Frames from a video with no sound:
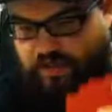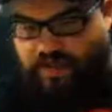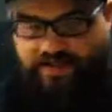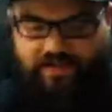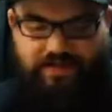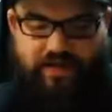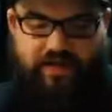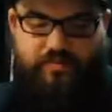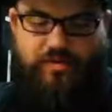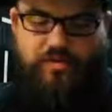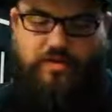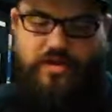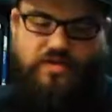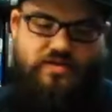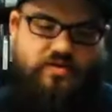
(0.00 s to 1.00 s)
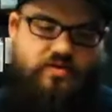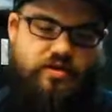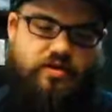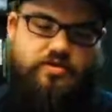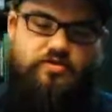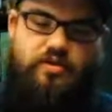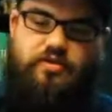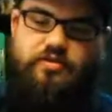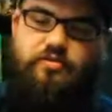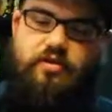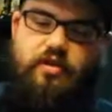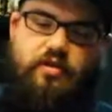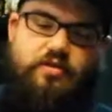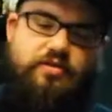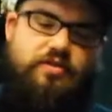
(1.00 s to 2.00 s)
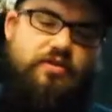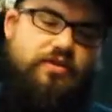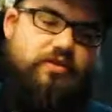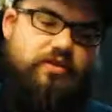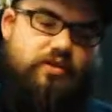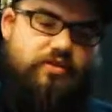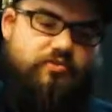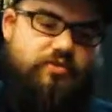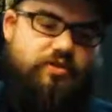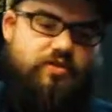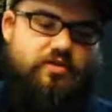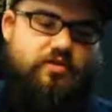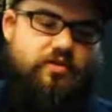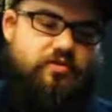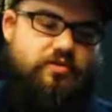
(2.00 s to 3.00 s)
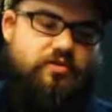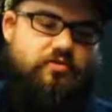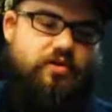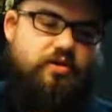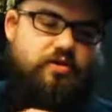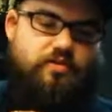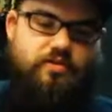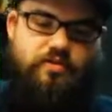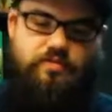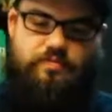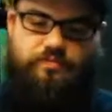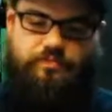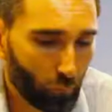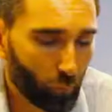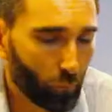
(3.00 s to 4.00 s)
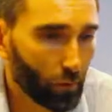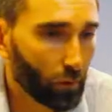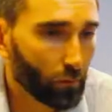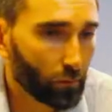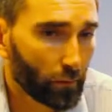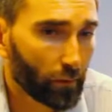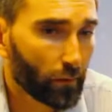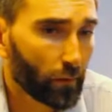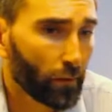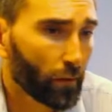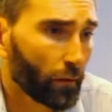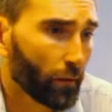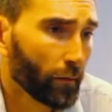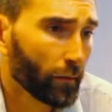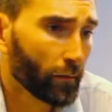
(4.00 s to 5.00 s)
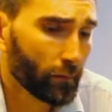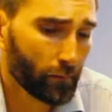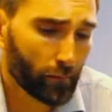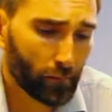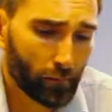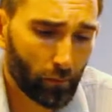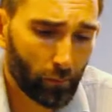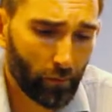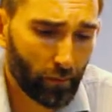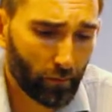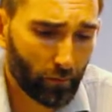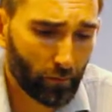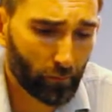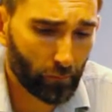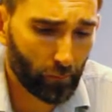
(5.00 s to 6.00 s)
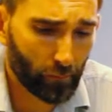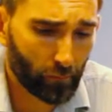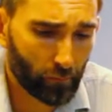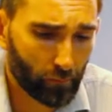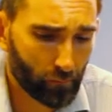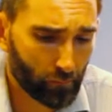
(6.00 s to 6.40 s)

It's going to be me. So I'm going to draw 2 cards, and then I will discard 2 cards. Well, good luck. I hope you get something good.